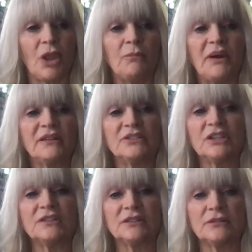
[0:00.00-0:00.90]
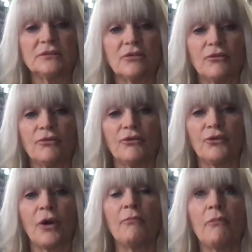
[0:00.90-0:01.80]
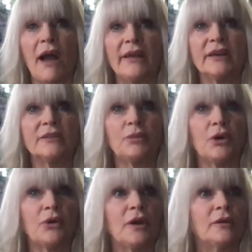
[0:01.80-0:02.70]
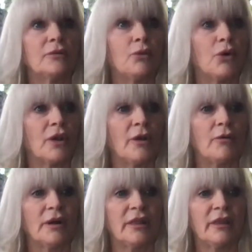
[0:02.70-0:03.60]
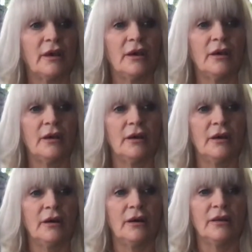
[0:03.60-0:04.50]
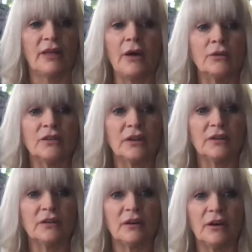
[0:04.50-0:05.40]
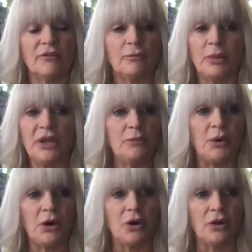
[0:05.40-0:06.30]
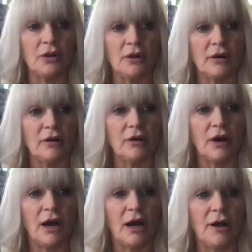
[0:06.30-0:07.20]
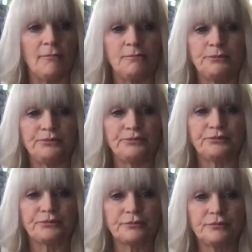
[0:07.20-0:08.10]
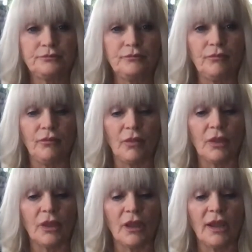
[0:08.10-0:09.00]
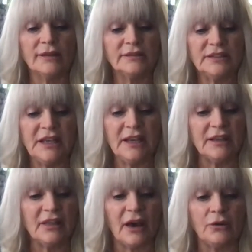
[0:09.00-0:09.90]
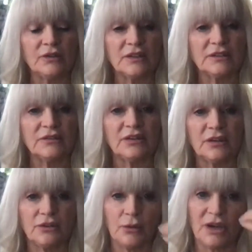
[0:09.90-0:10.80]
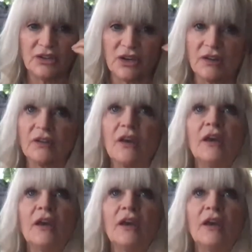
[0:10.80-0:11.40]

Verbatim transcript: but just from my experience working with thousands of people, um, and seeing thousands of situations